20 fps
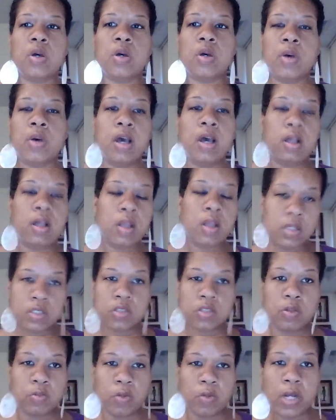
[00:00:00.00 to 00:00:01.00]
So
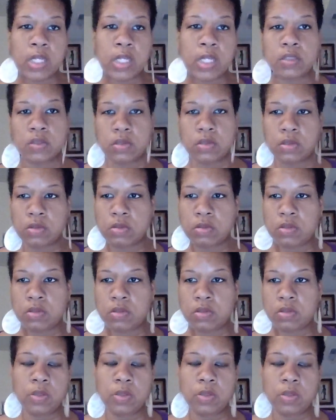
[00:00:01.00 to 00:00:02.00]
I'll also write
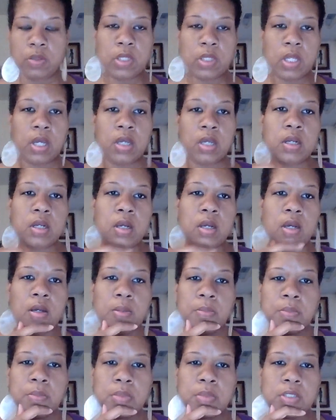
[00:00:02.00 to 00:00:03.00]
to you on
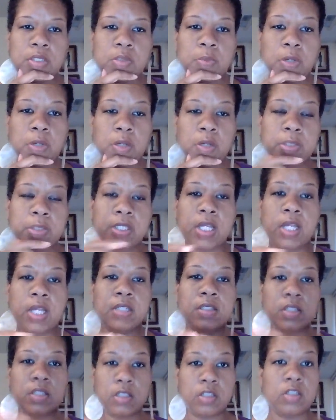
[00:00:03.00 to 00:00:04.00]
that as well.
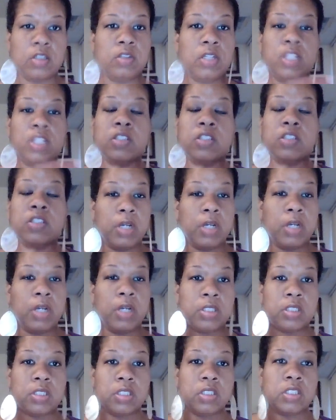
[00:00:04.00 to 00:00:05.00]
But that's a
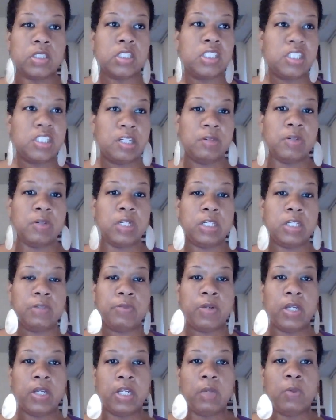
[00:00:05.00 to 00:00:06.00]
great question, just
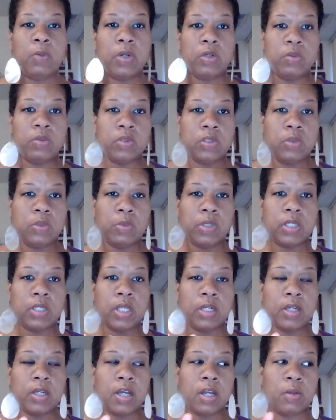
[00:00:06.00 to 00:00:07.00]
generally for anyone who's
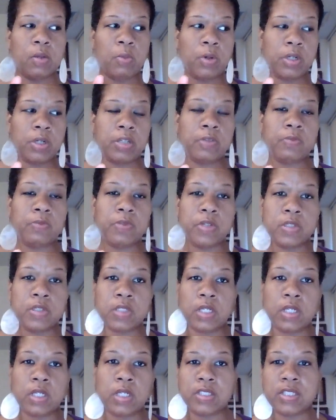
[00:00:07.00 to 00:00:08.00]
doing that kind of work and
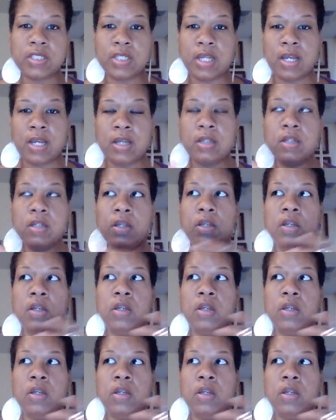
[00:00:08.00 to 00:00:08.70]
feels like it's not